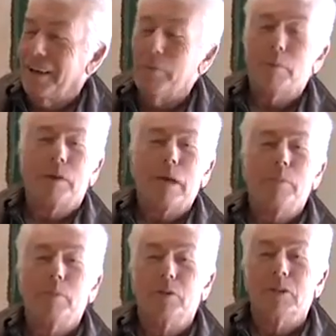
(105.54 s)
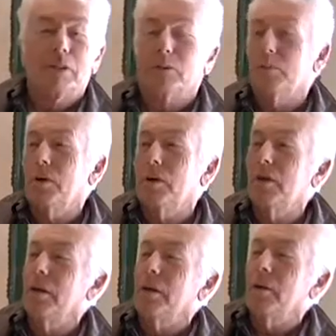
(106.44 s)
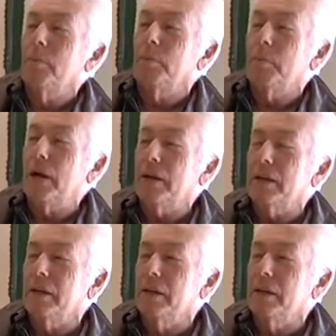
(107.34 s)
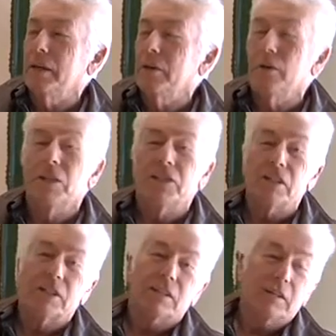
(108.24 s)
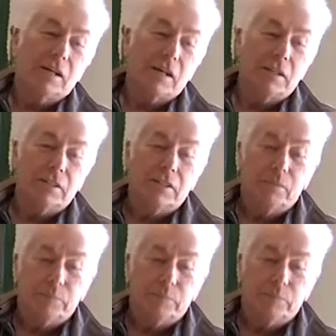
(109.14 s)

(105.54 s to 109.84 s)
How I became a musician? Well, back in the early '60s, I guess,